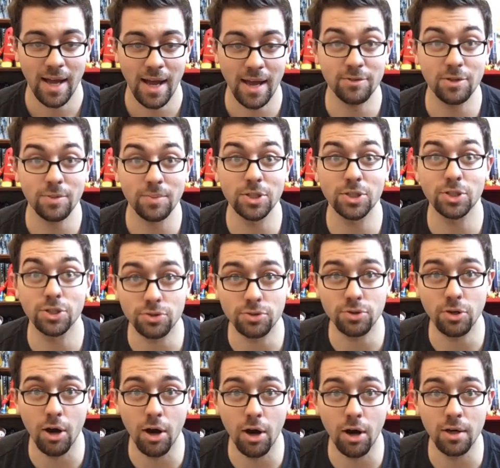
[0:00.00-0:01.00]
have to be
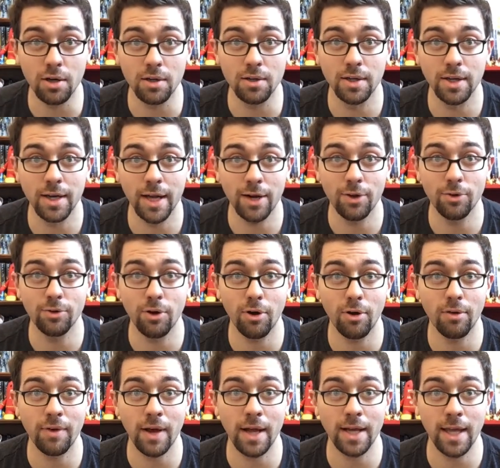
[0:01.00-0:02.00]
strong, and I don't
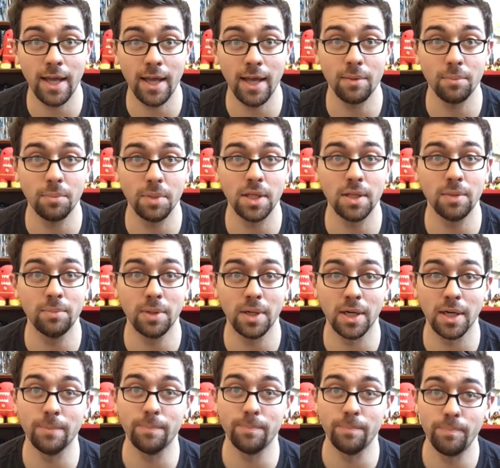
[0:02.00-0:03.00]
know if I can be,
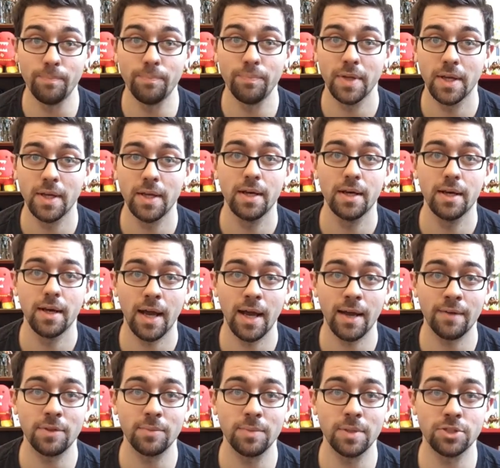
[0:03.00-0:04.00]
but
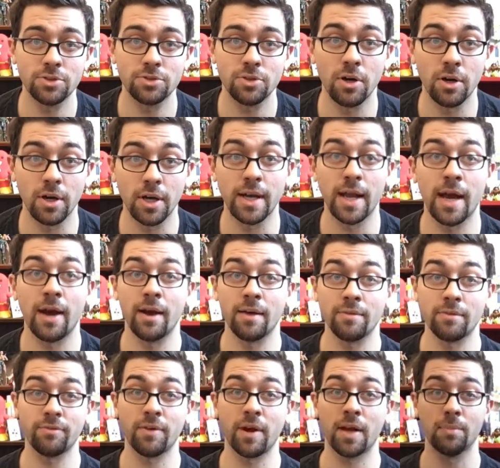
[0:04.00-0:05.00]
I have to be strong, and now I
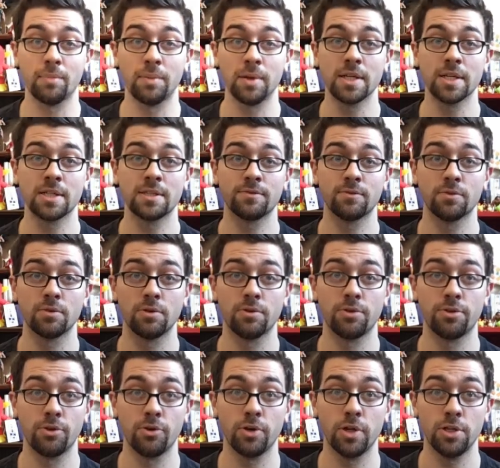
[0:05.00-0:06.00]
have to find a place
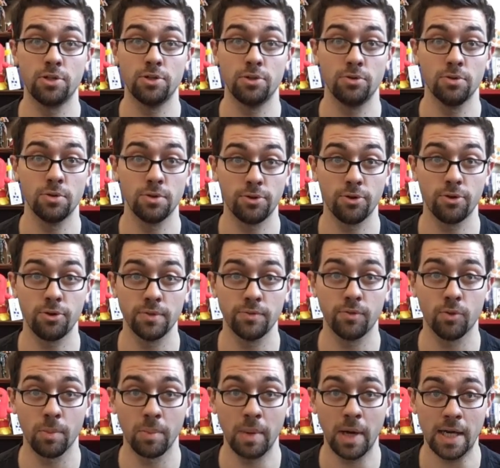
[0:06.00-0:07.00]
for 32 to
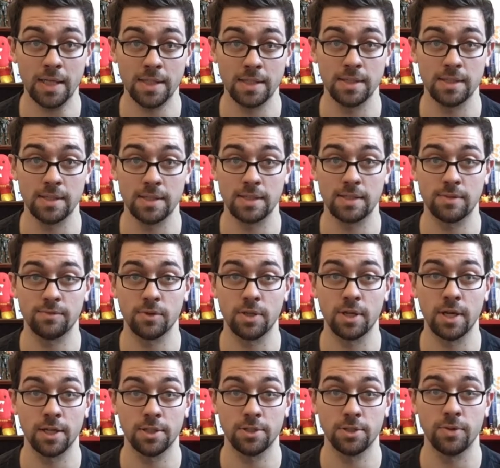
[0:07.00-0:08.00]
34 boxes for
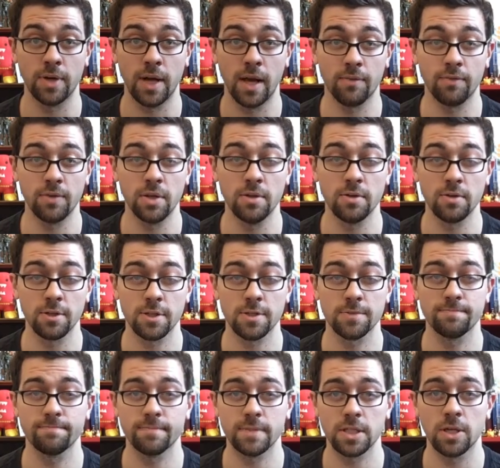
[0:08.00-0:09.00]
the next 2.5
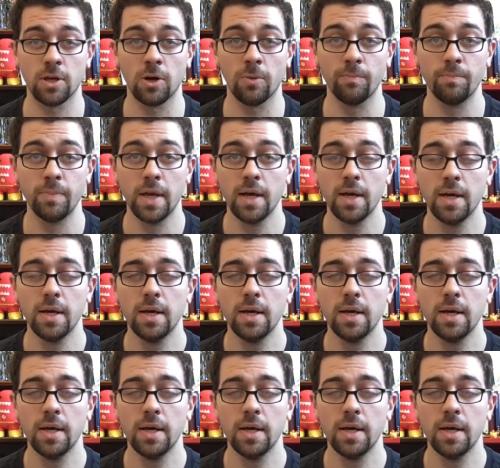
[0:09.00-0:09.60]
years. So